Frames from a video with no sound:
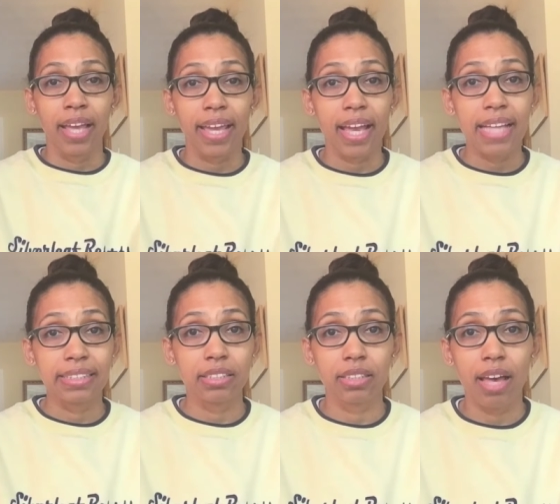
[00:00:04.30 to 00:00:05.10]
Hey
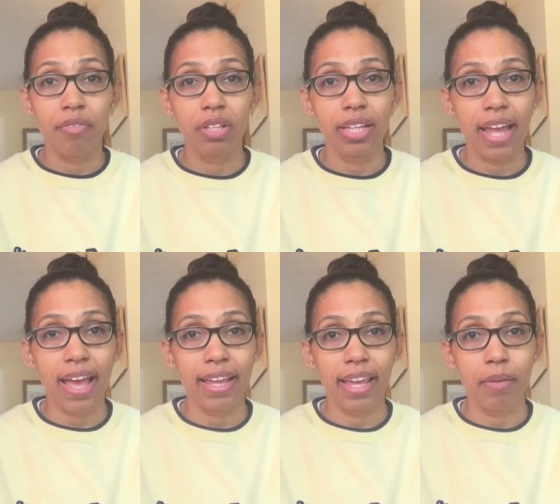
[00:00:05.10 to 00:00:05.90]
guys, it's Evelyn.
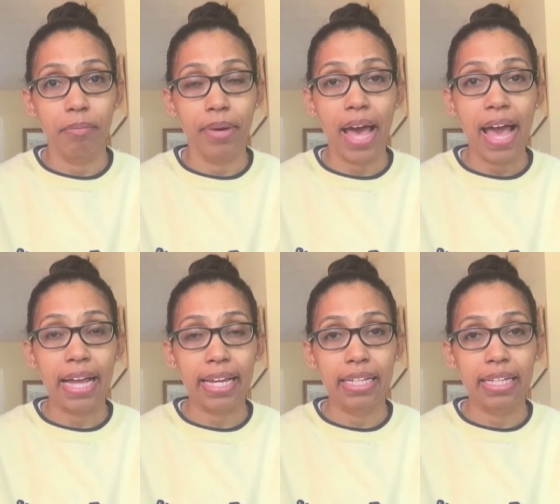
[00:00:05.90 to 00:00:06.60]
I am back